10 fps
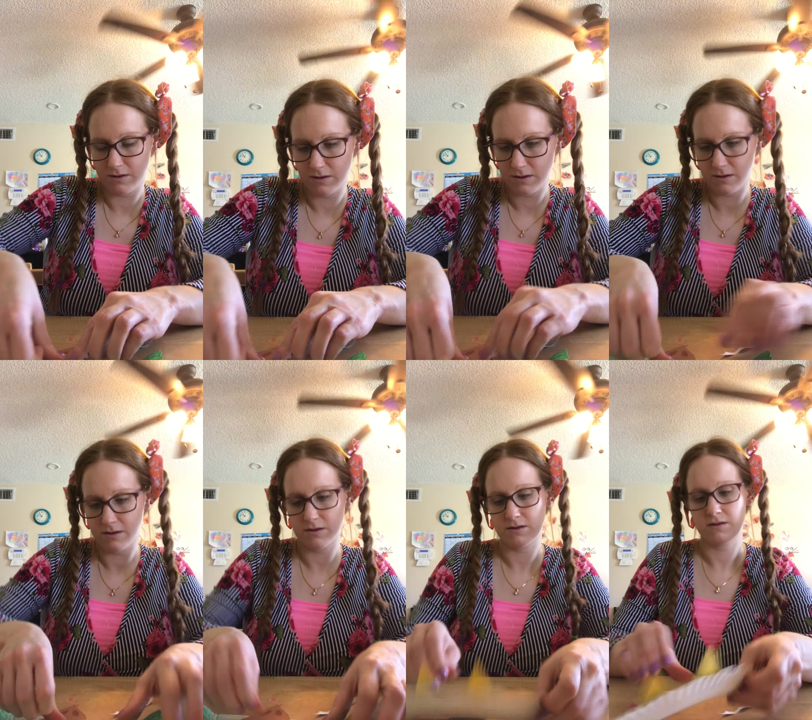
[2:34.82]

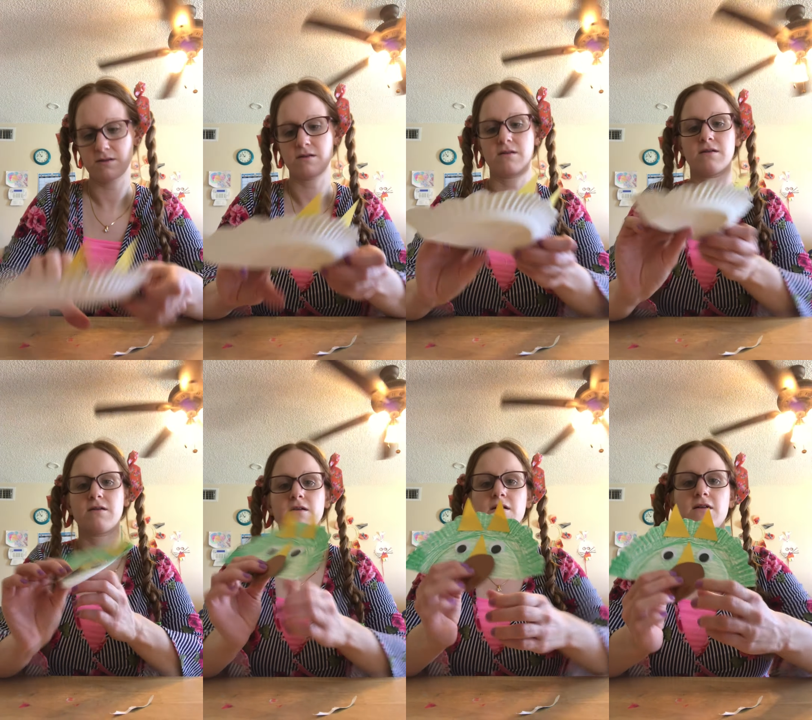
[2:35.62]

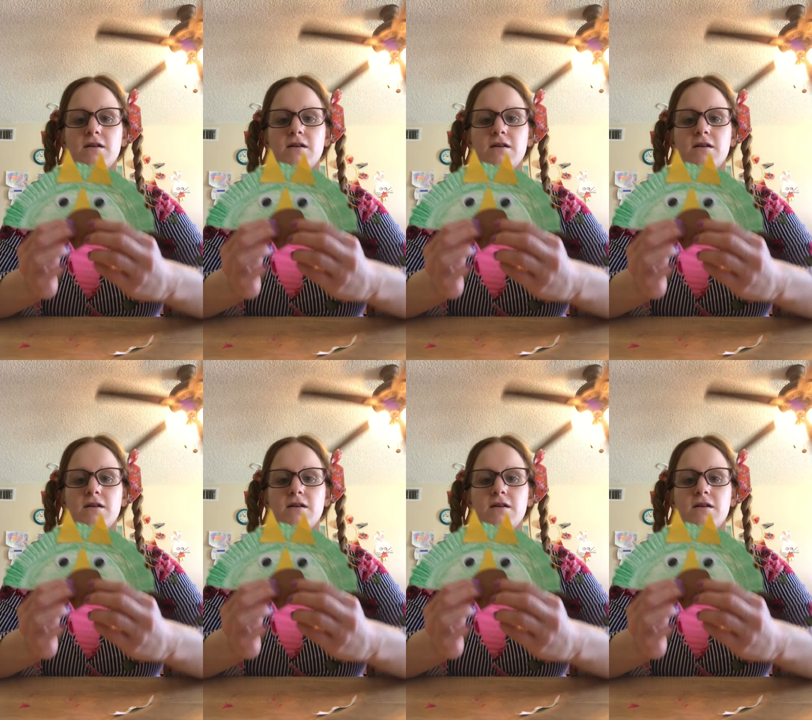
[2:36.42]
No one is speaking in this clip.